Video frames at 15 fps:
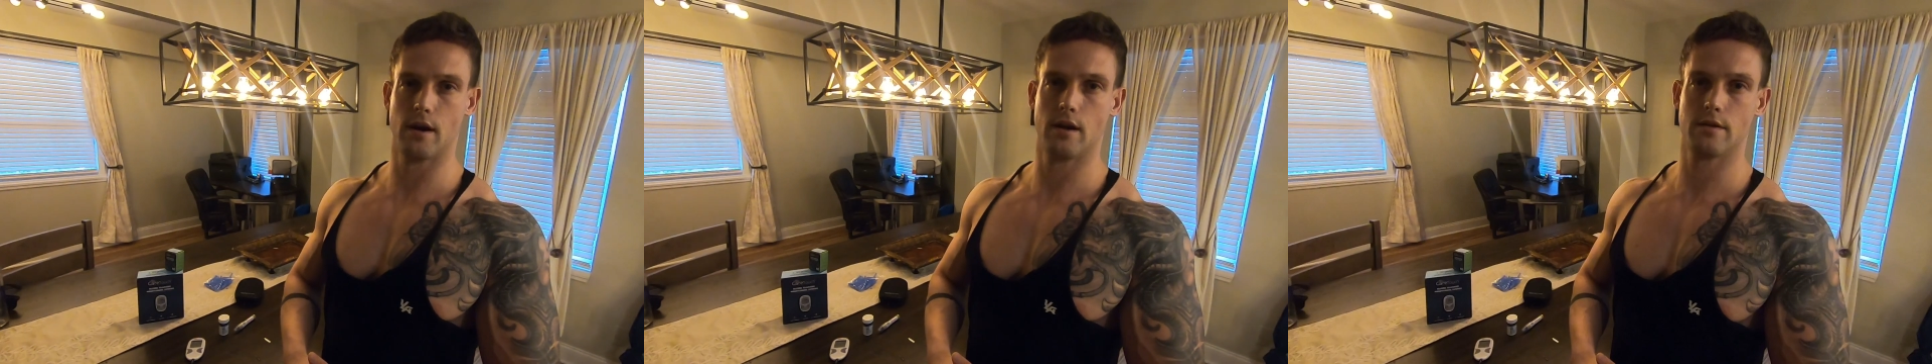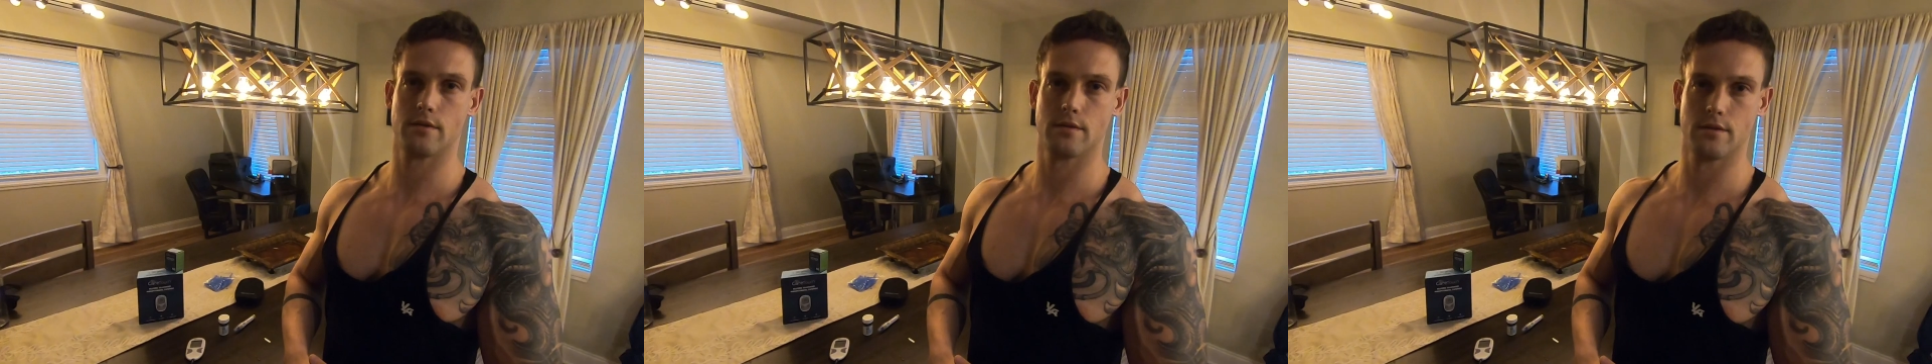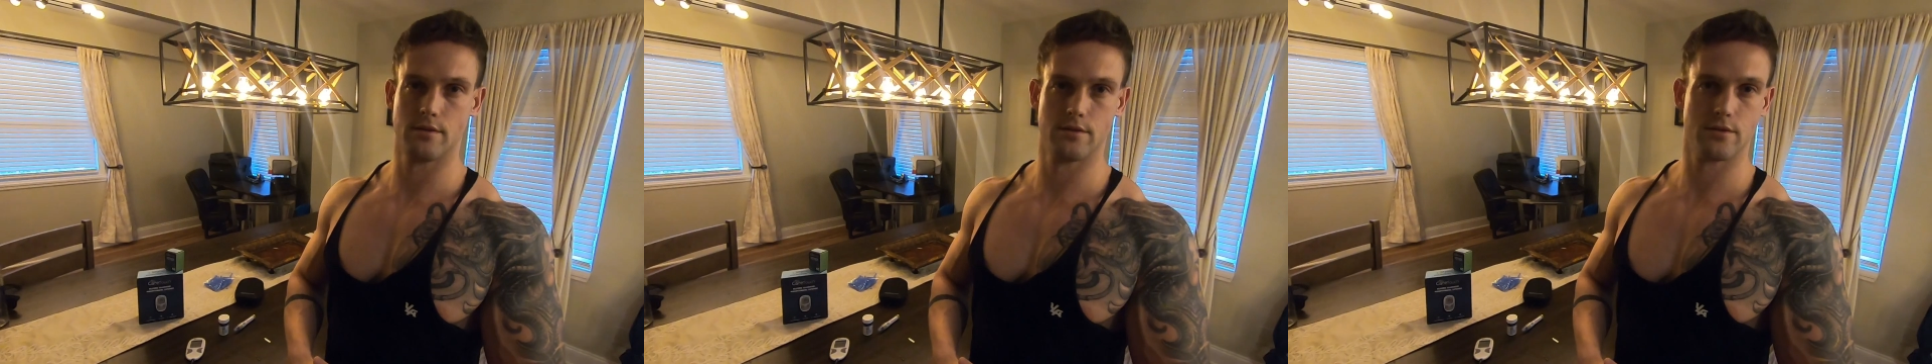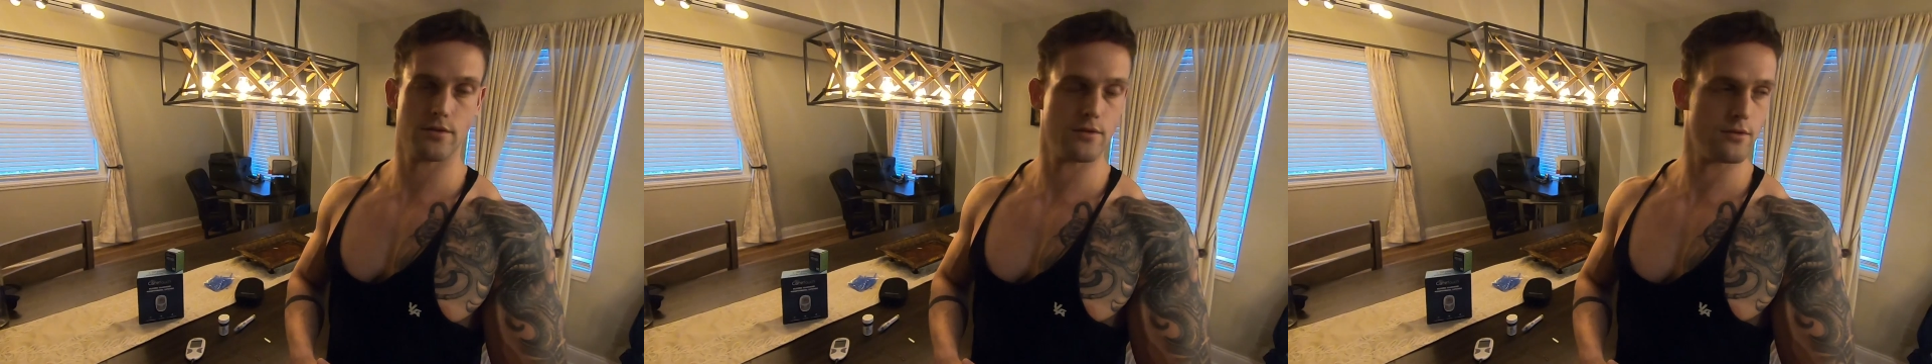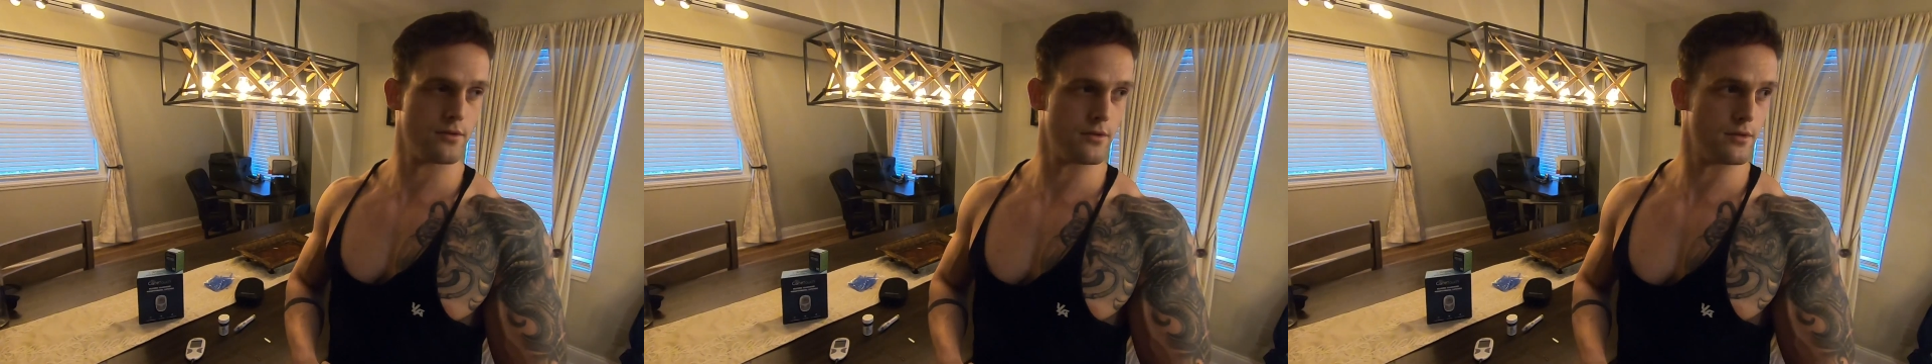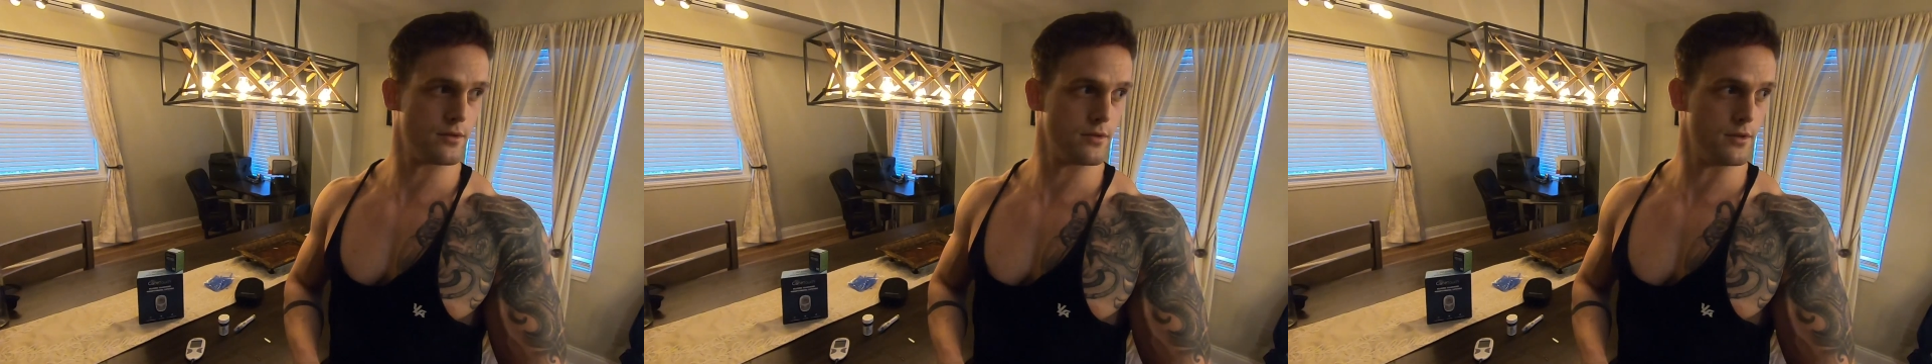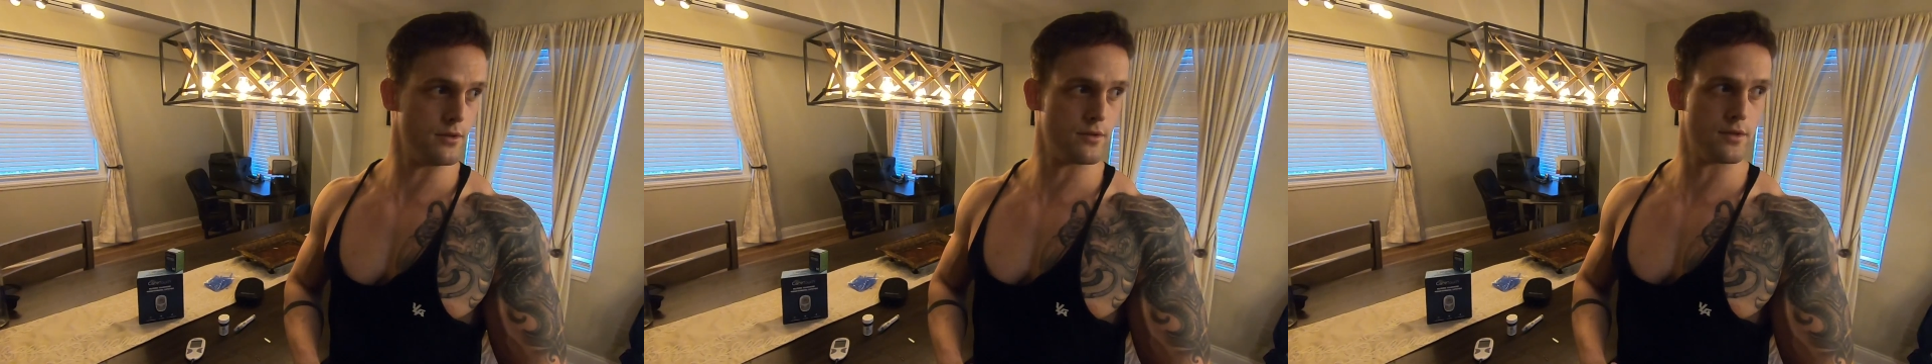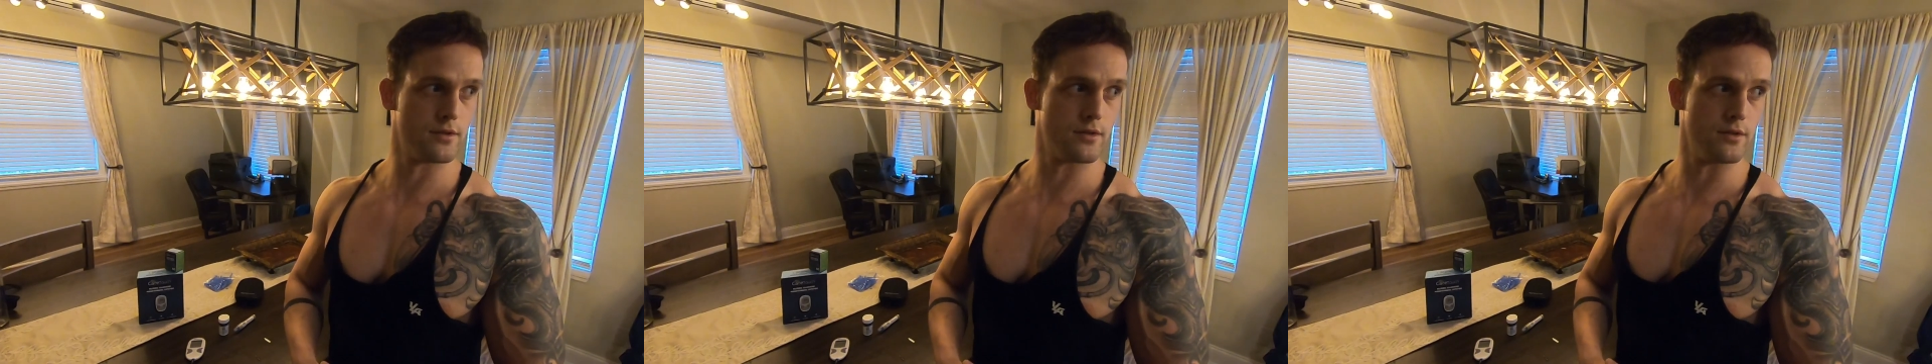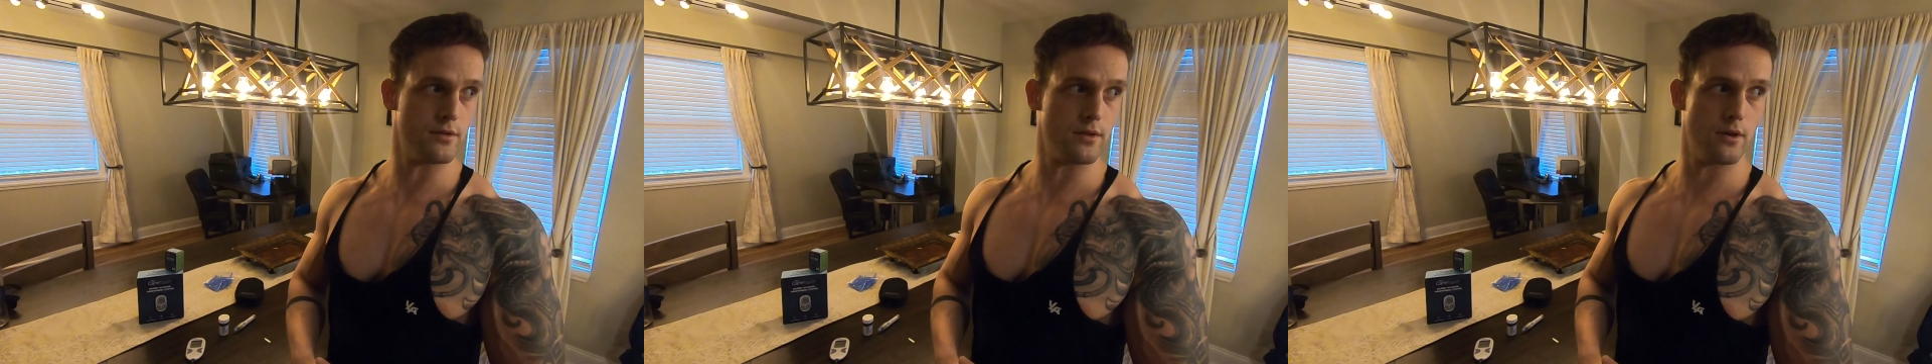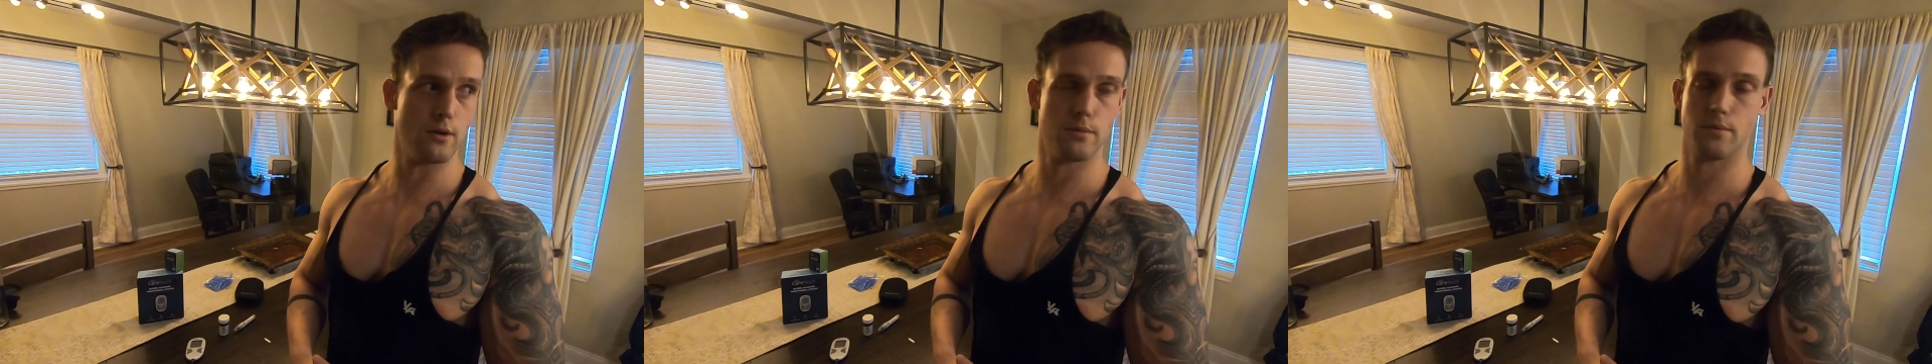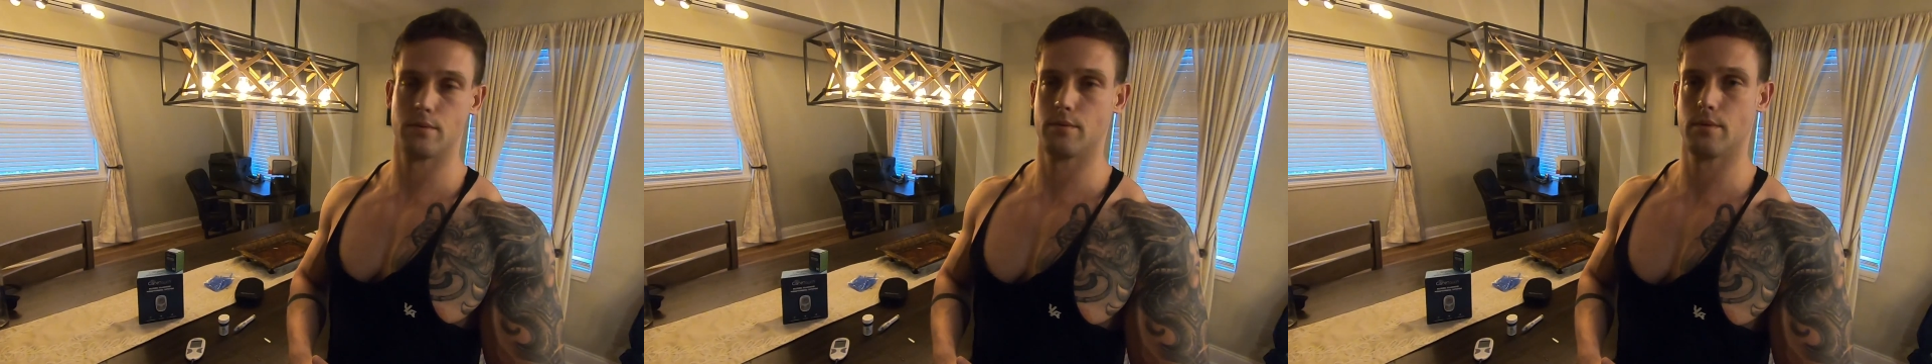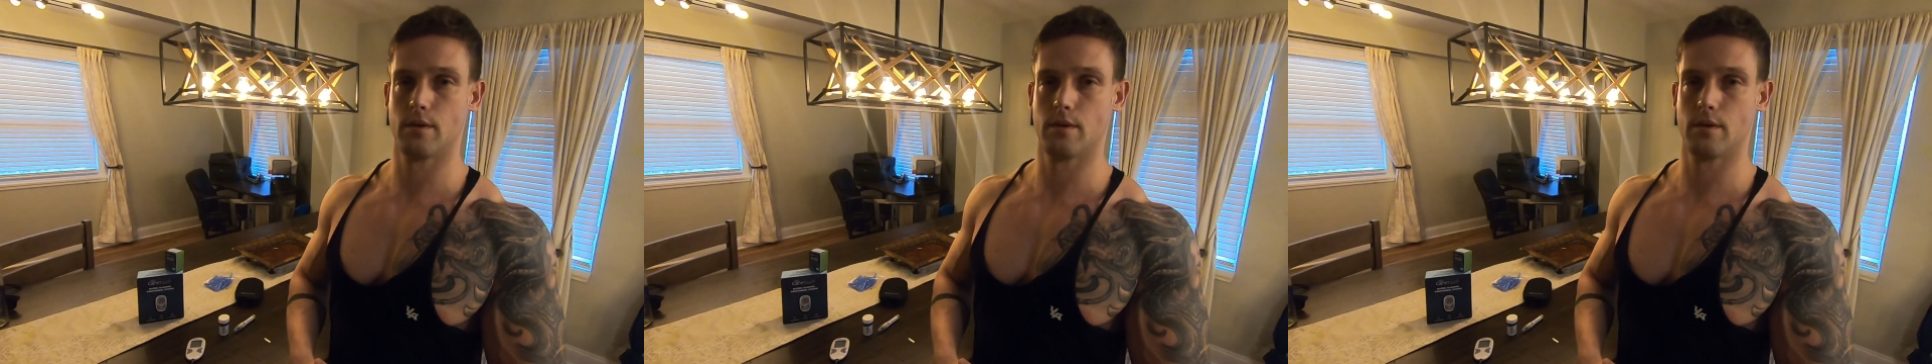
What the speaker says: athletes use it to dope,